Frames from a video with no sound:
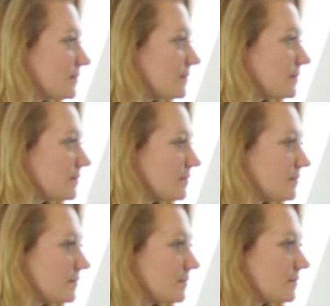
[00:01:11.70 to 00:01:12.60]

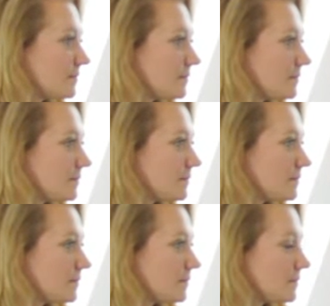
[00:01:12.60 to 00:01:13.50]

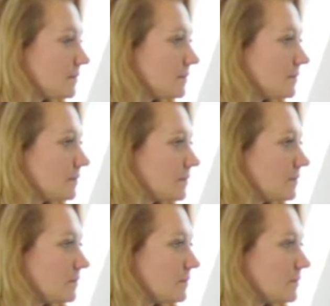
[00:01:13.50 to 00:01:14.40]

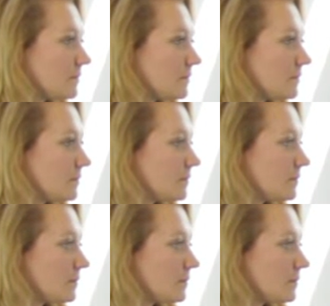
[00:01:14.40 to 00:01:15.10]
(not speaking)